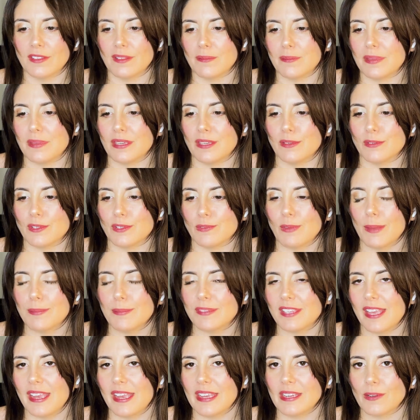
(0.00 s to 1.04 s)
the BU's
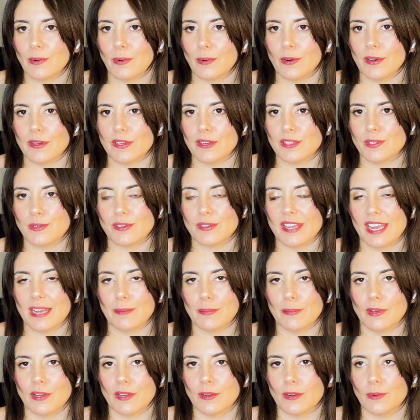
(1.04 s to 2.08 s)
website or a student
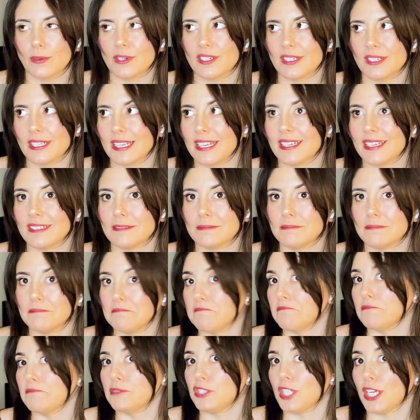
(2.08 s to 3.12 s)
handbook or, again,
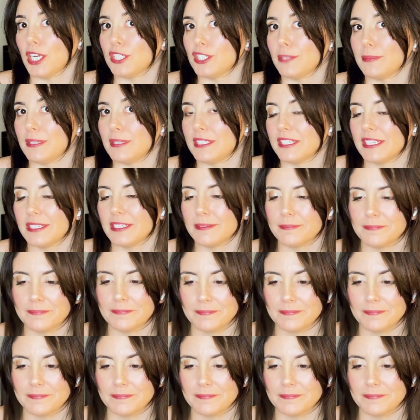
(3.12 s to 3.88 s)
ChatGPT.